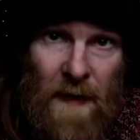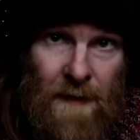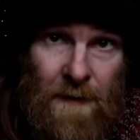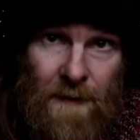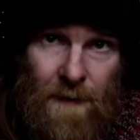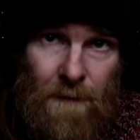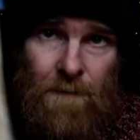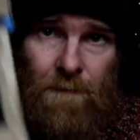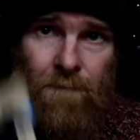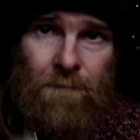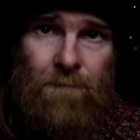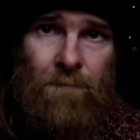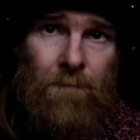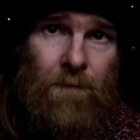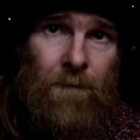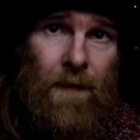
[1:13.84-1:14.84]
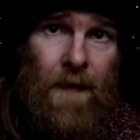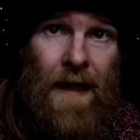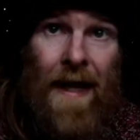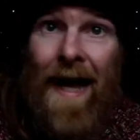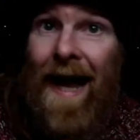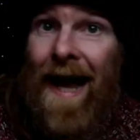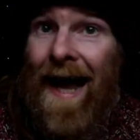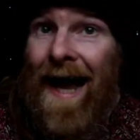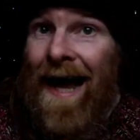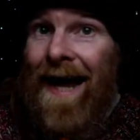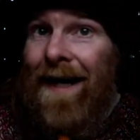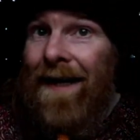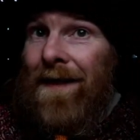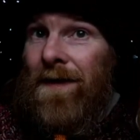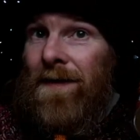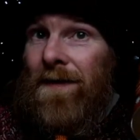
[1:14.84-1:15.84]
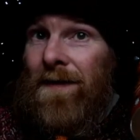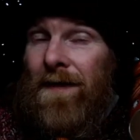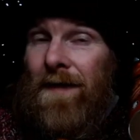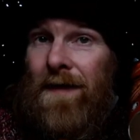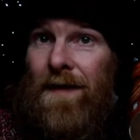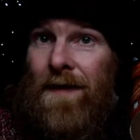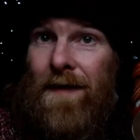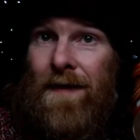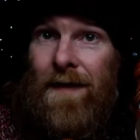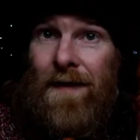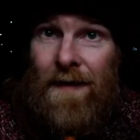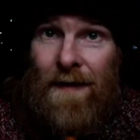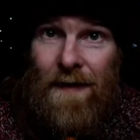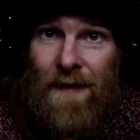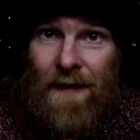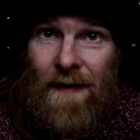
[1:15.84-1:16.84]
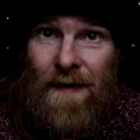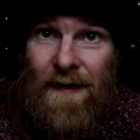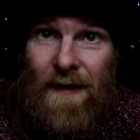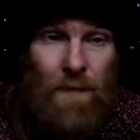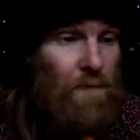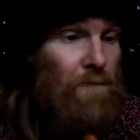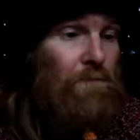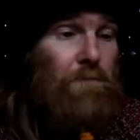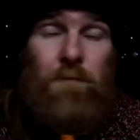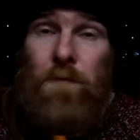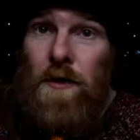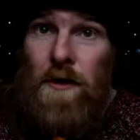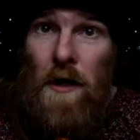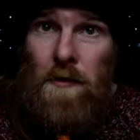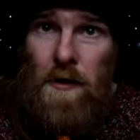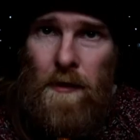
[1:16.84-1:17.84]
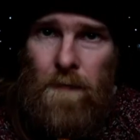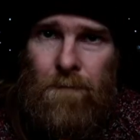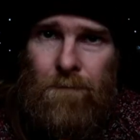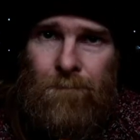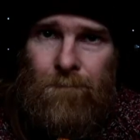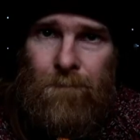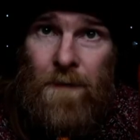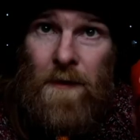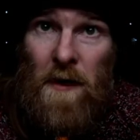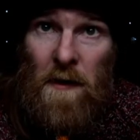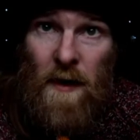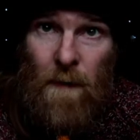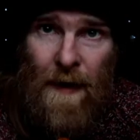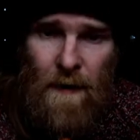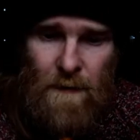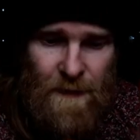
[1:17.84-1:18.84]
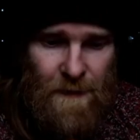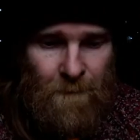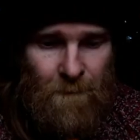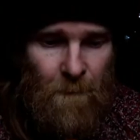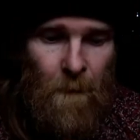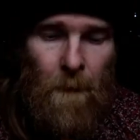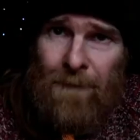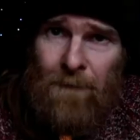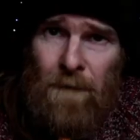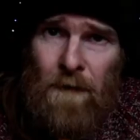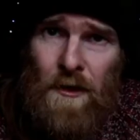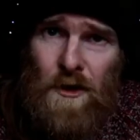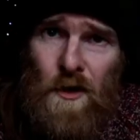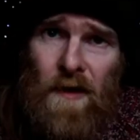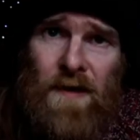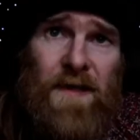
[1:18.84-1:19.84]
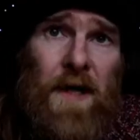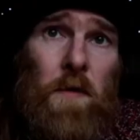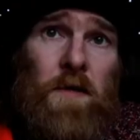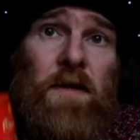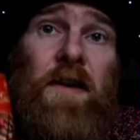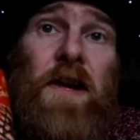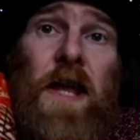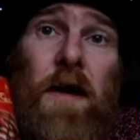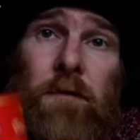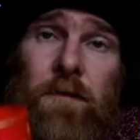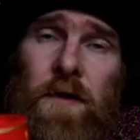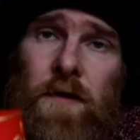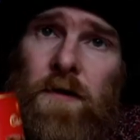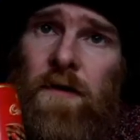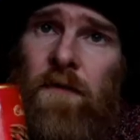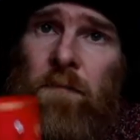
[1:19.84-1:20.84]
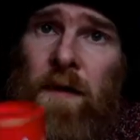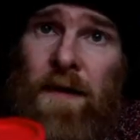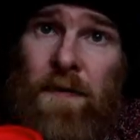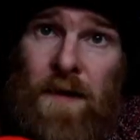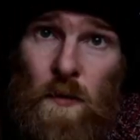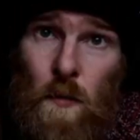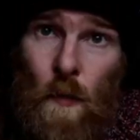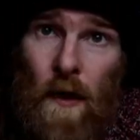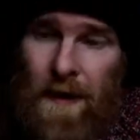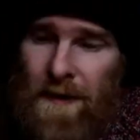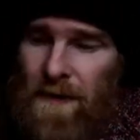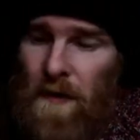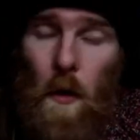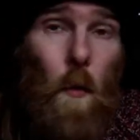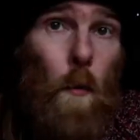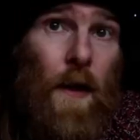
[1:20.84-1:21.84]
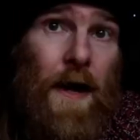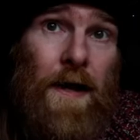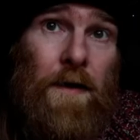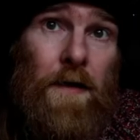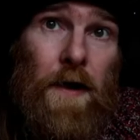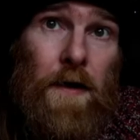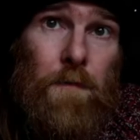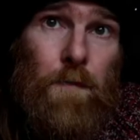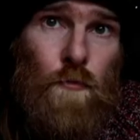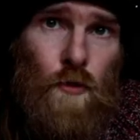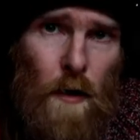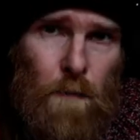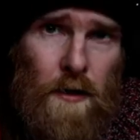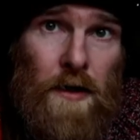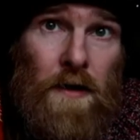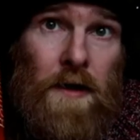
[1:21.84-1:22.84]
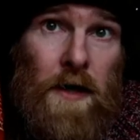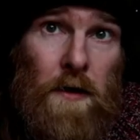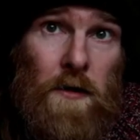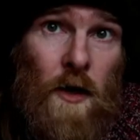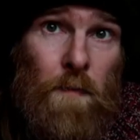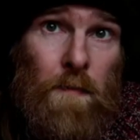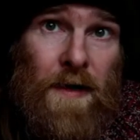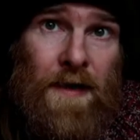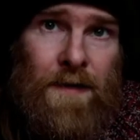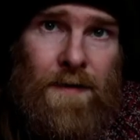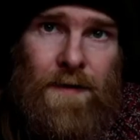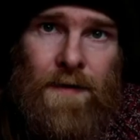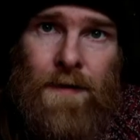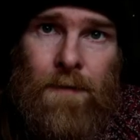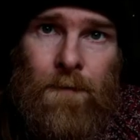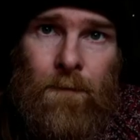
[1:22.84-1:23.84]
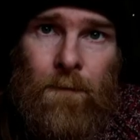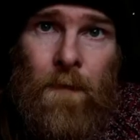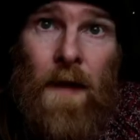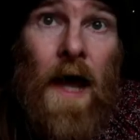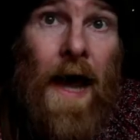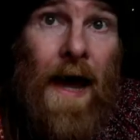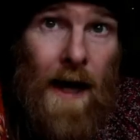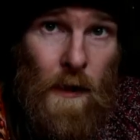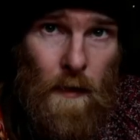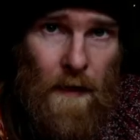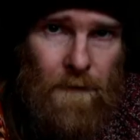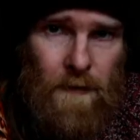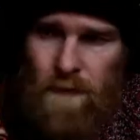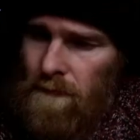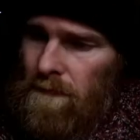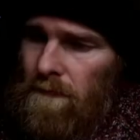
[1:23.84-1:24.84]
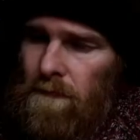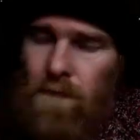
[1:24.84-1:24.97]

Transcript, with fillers: beans and some cocoa, cocoa powder. Given the choice I would have loved to have made this wine with proper cocoa beans. However,